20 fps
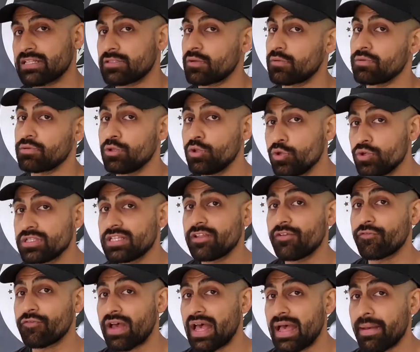So he was losing
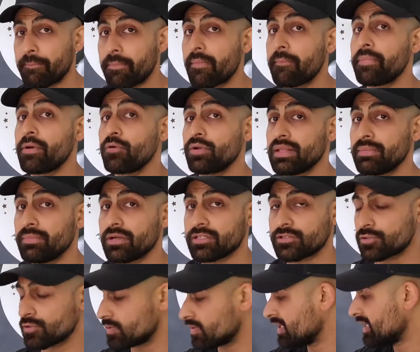fat but building
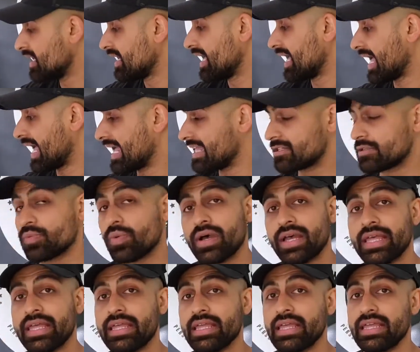muscle. Hence
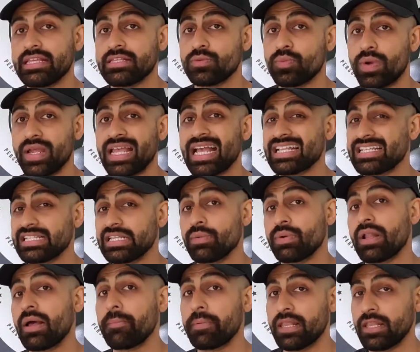why his weight actually
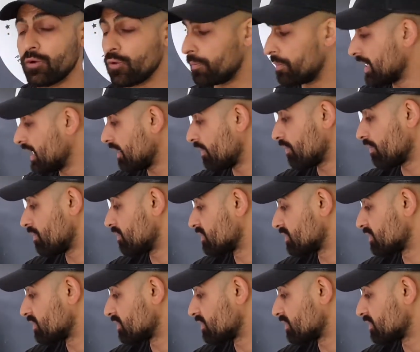went up a little bit, which